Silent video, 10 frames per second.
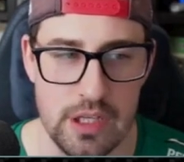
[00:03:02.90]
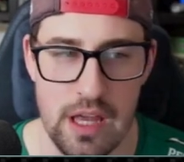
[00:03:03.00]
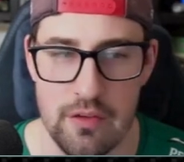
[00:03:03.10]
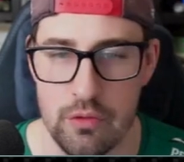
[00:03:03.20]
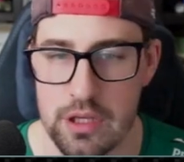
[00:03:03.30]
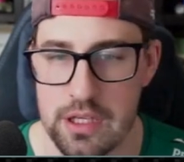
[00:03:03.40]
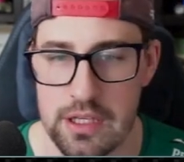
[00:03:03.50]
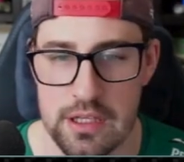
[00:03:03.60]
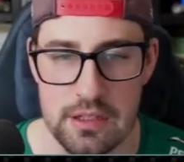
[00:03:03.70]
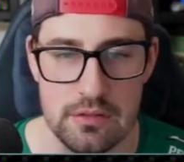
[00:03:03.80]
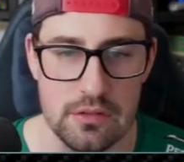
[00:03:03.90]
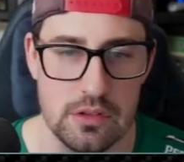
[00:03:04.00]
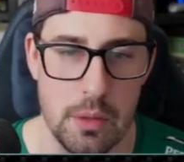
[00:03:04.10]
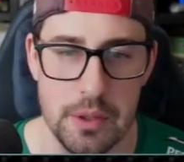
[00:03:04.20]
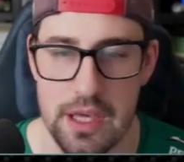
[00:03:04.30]
every
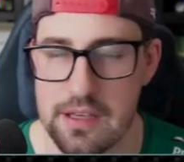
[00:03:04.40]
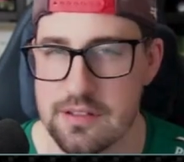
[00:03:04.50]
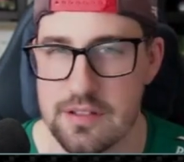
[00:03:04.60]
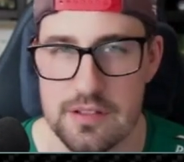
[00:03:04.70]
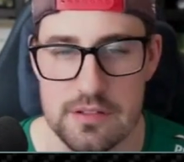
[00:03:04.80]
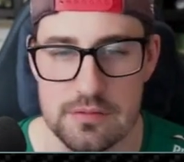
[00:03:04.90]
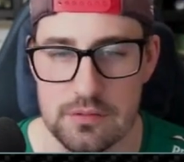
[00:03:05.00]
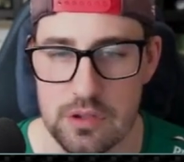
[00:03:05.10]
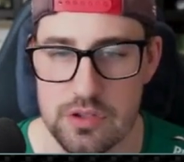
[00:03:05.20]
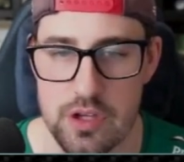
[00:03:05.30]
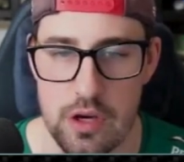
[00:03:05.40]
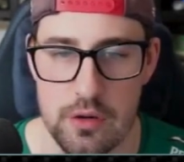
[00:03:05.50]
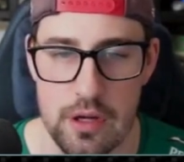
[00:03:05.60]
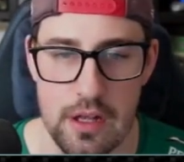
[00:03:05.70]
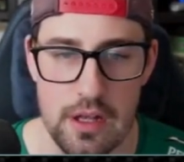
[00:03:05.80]
couple cases or so,
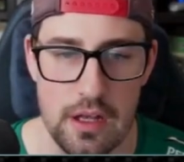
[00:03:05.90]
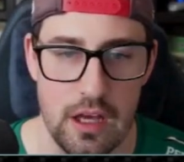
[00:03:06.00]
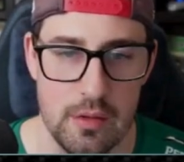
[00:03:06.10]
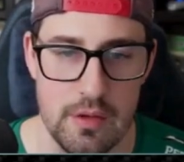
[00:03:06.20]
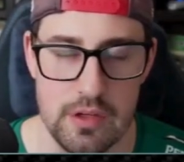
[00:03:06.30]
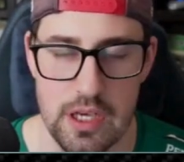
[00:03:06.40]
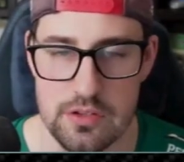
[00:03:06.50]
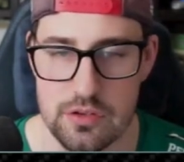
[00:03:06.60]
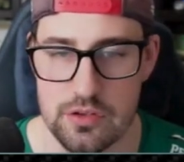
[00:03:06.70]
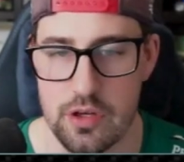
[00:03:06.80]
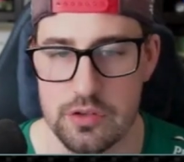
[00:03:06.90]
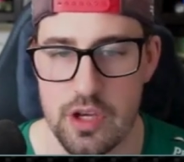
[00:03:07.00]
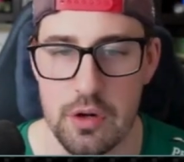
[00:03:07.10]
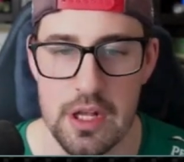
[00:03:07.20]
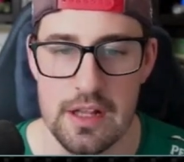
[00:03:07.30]
every case or
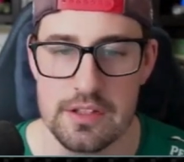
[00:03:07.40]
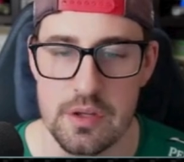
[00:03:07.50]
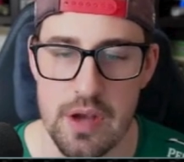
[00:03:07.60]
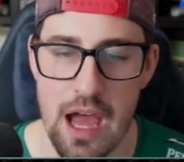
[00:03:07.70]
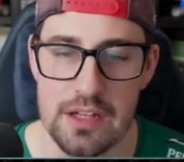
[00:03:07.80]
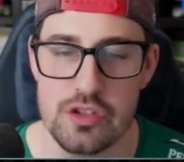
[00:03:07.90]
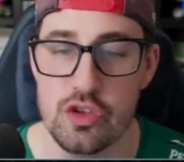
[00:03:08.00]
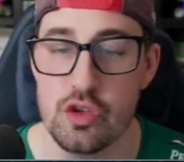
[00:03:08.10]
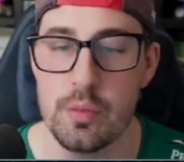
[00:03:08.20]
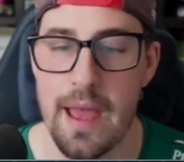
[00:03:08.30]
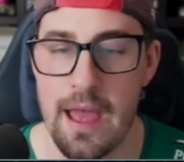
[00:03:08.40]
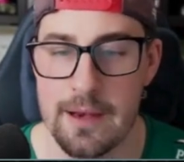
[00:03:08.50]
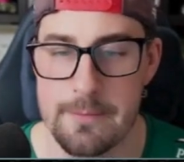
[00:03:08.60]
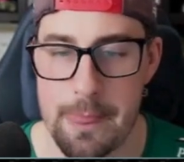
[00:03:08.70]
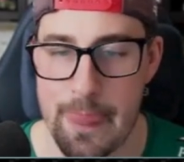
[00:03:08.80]
so. So not too
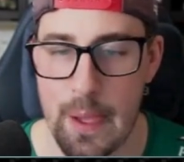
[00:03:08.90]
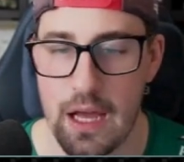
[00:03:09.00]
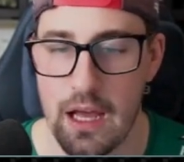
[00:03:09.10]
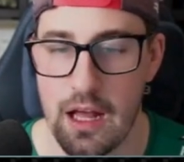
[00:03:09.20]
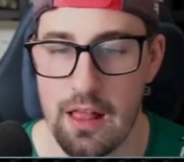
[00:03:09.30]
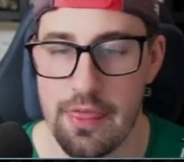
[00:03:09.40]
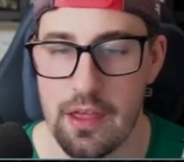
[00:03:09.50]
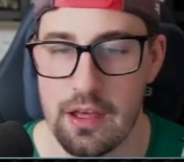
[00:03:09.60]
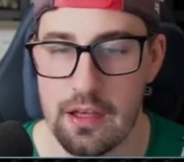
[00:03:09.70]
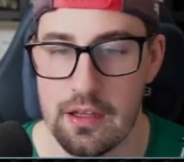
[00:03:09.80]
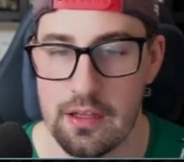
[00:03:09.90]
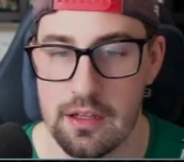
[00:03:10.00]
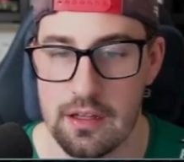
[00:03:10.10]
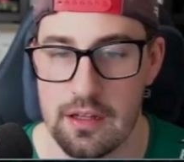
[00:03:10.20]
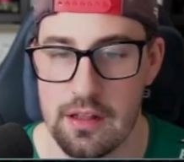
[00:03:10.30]
bad. The
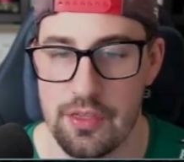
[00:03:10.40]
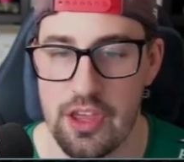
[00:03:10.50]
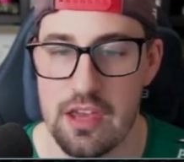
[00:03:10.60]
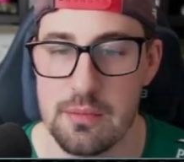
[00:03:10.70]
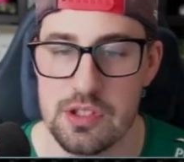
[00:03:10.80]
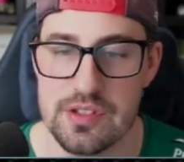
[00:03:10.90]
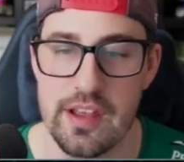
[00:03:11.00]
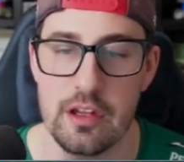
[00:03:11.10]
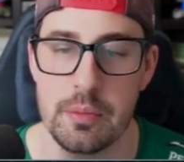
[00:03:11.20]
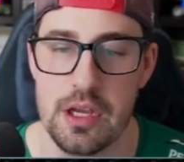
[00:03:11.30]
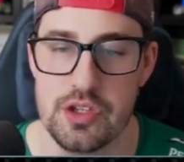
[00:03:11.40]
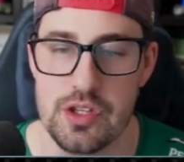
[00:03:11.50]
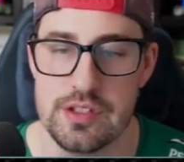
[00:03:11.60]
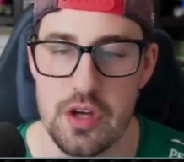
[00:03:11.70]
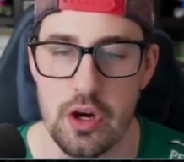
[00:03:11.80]
image
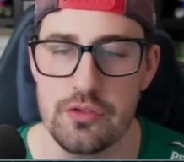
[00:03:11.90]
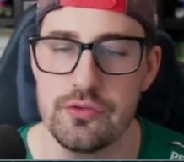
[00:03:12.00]
celebrations are